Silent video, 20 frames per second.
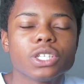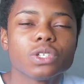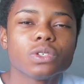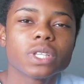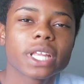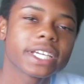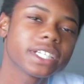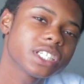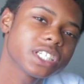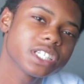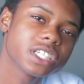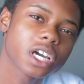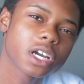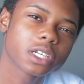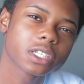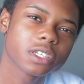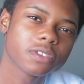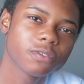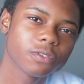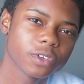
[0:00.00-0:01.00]
do like
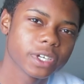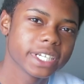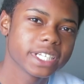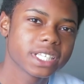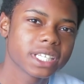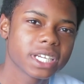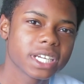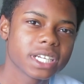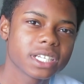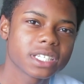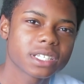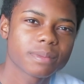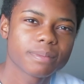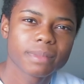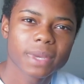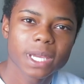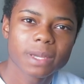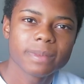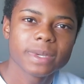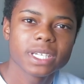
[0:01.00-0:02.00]
deductive reasoning to
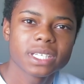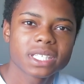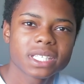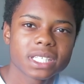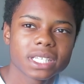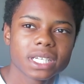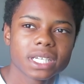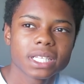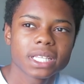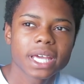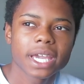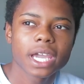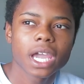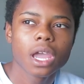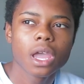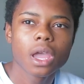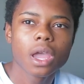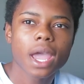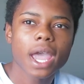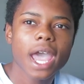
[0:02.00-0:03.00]
maybe see like
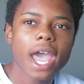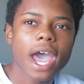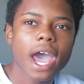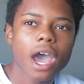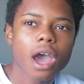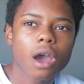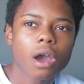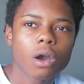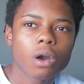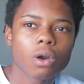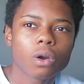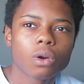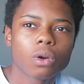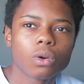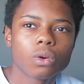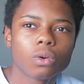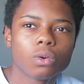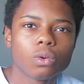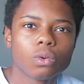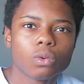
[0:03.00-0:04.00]

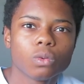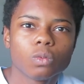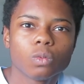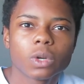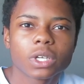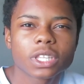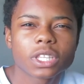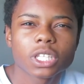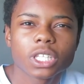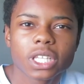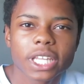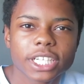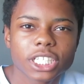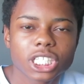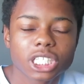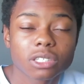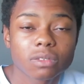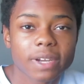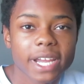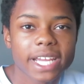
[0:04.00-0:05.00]
what the like
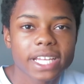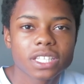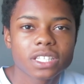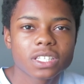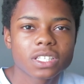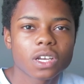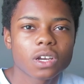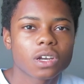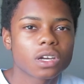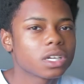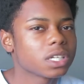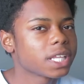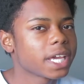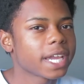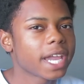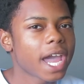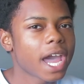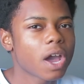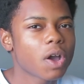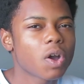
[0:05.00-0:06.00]
trends are,
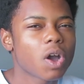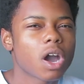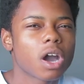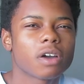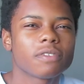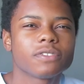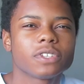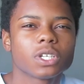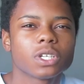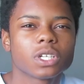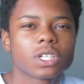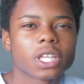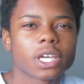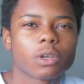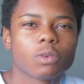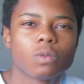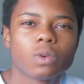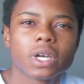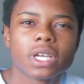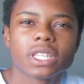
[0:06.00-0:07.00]
like how often or
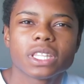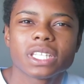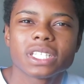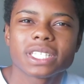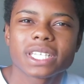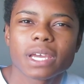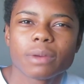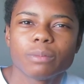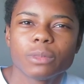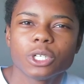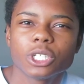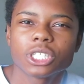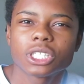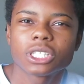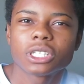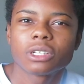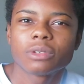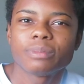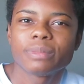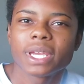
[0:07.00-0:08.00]
like what the
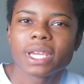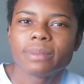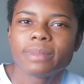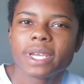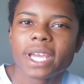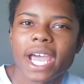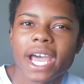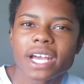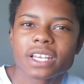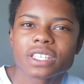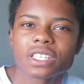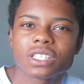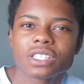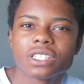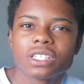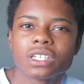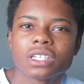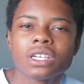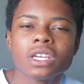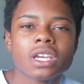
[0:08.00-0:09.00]
temperature maybe has
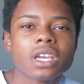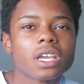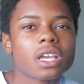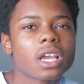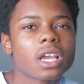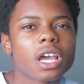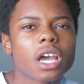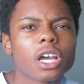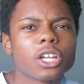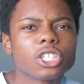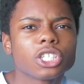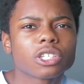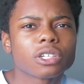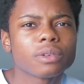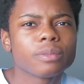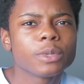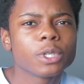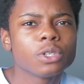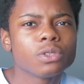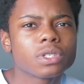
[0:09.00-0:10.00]
to
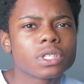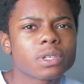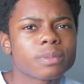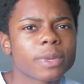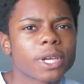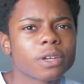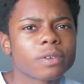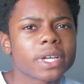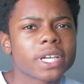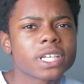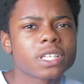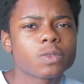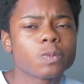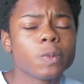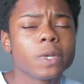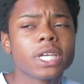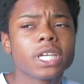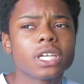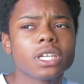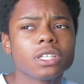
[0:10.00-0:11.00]
attribute to my race.
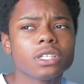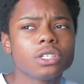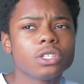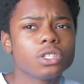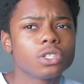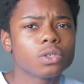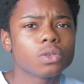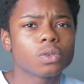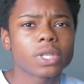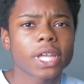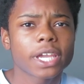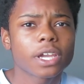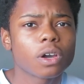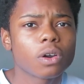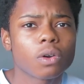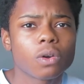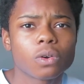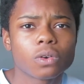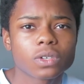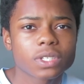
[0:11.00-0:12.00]
We can do like a
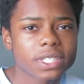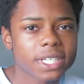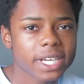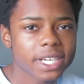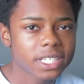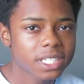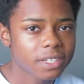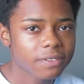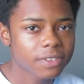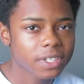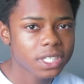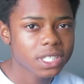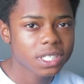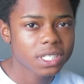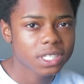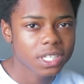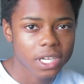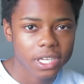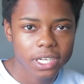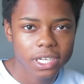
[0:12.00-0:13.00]
whole scientific
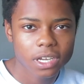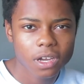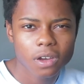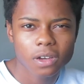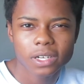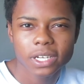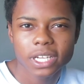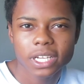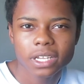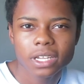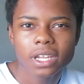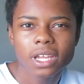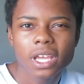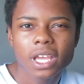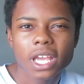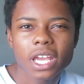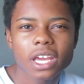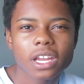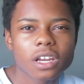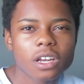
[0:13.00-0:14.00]
study on it
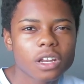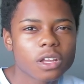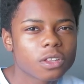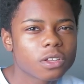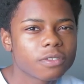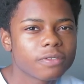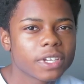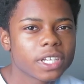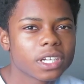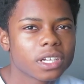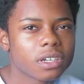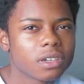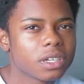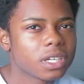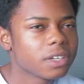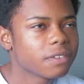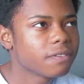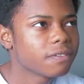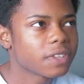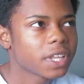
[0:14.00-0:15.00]
in another video
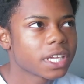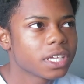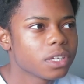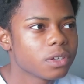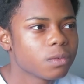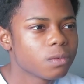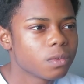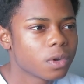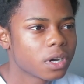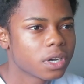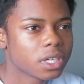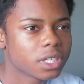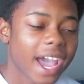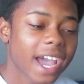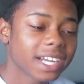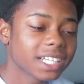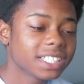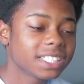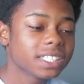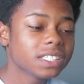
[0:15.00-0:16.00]
if like you want.
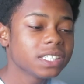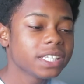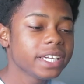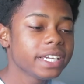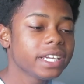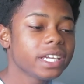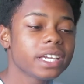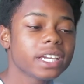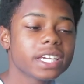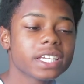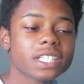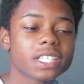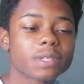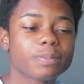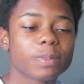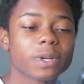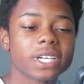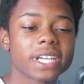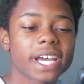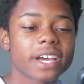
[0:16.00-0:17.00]
Actually, it's
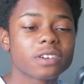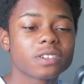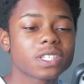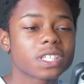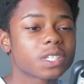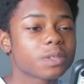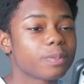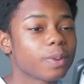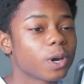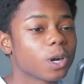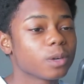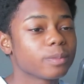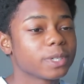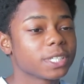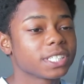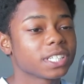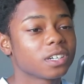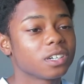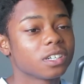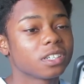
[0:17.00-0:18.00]
pronounced
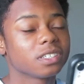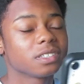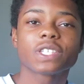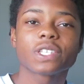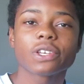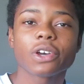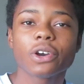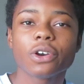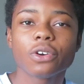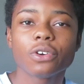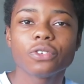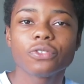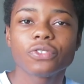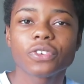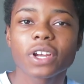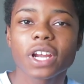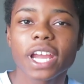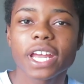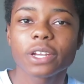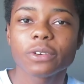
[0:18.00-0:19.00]
Parmesan. So
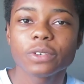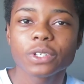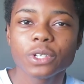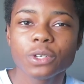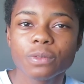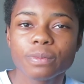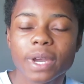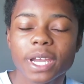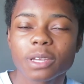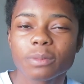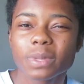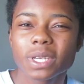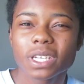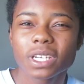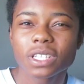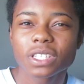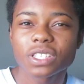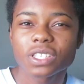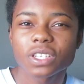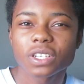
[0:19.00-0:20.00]
for anyone who might be
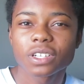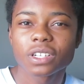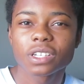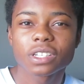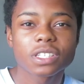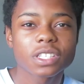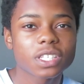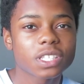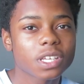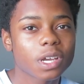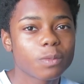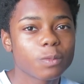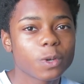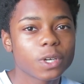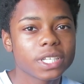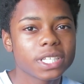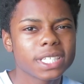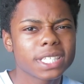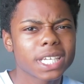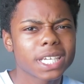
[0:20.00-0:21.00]
concerned,
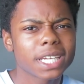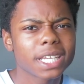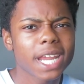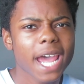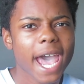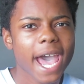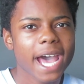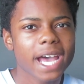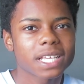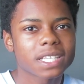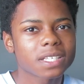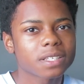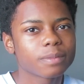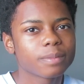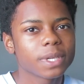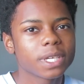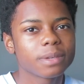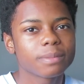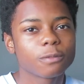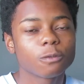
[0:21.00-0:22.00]
someone did ask
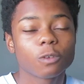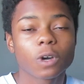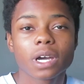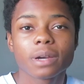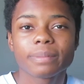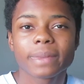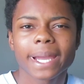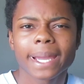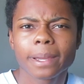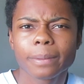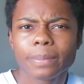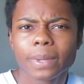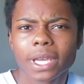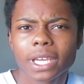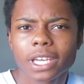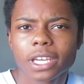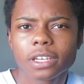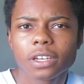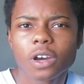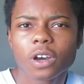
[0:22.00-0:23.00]
me what my
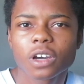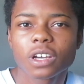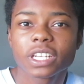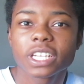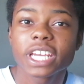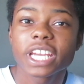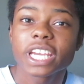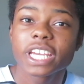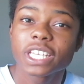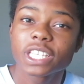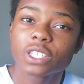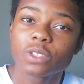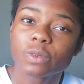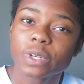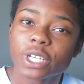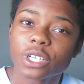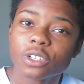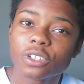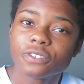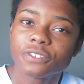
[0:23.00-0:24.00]
opinion on
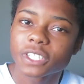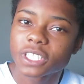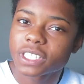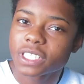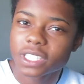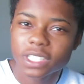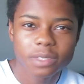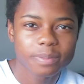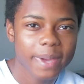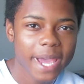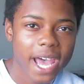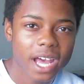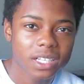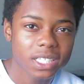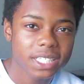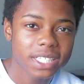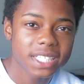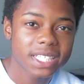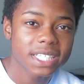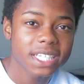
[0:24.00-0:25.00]
Israel versus
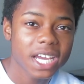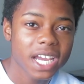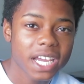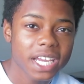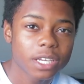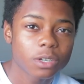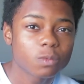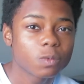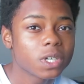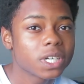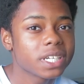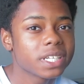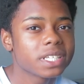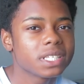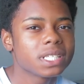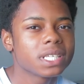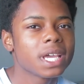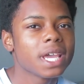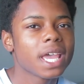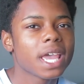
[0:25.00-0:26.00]
Palestine
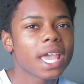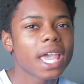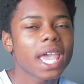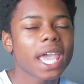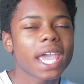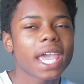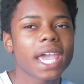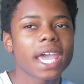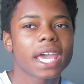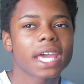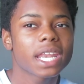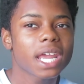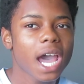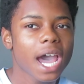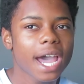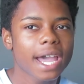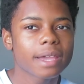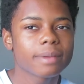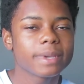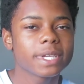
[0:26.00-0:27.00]
was, and
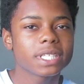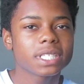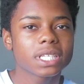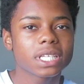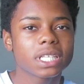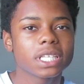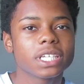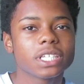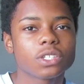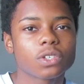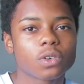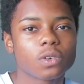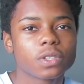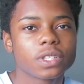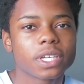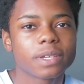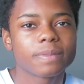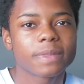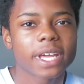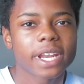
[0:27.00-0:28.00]
I basically told
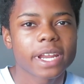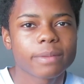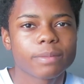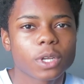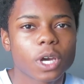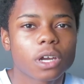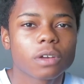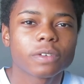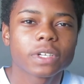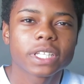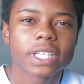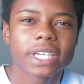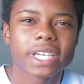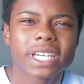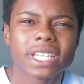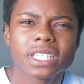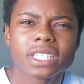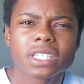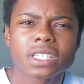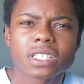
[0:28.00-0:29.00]
them that I'm not really
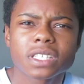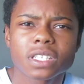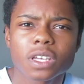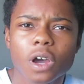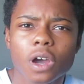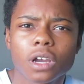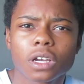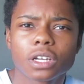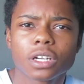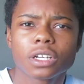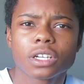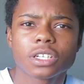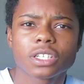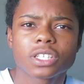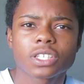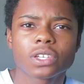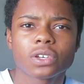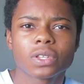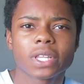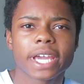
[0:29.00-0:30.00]
into soccer,
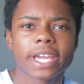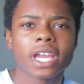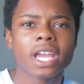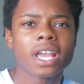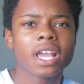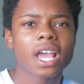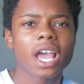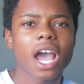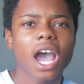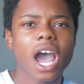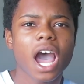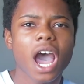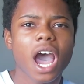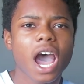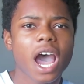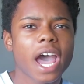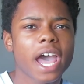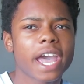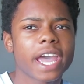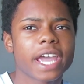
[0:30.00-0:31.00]
so like
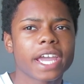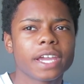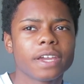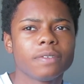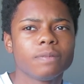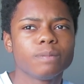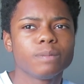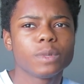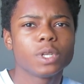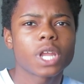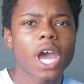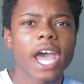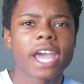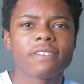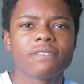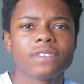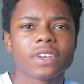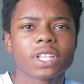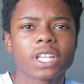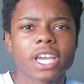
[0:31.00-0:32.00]

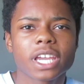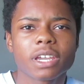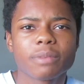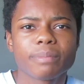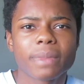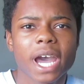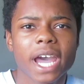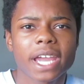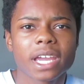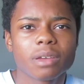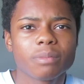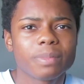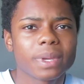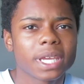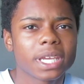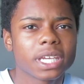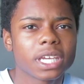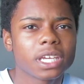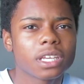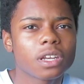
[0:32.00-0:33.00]
I feel like my
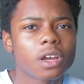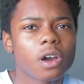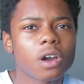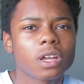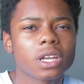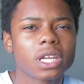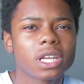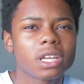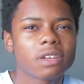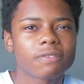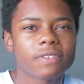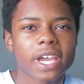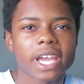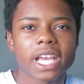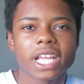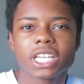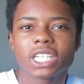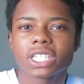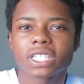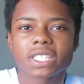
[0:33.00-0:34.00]
opinion on it, if I
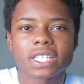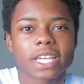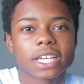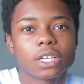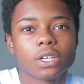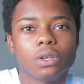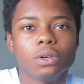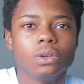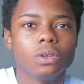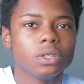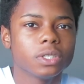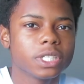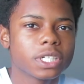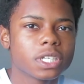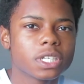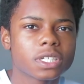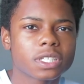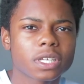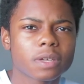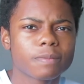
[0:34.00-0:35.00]
had just like googled it
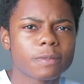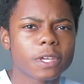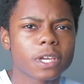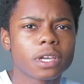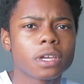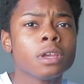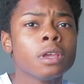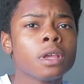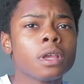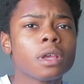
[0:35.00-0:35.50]
or something,